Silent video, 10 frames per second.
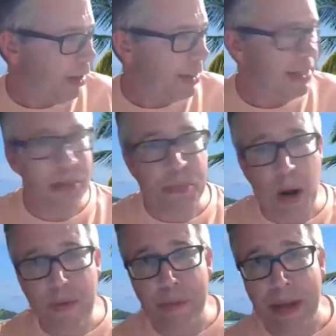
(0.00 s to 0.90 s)
is the
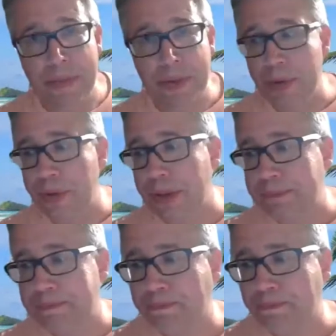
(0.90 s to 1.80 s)
power bender tuning,
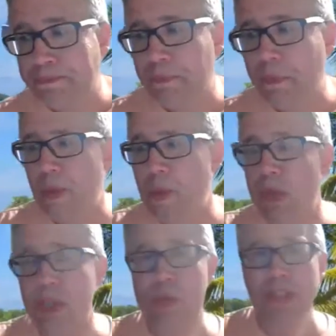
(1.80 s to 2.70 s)

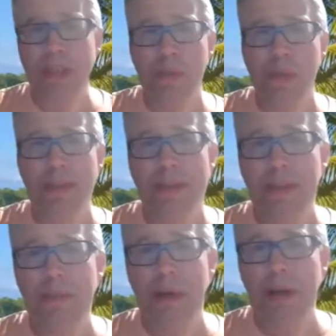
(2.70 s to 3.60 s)
which was
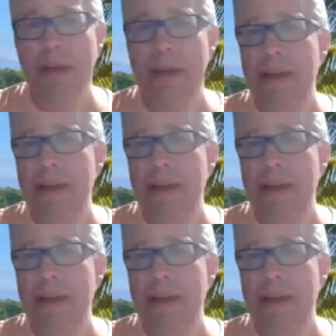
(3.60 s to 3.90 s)
invented by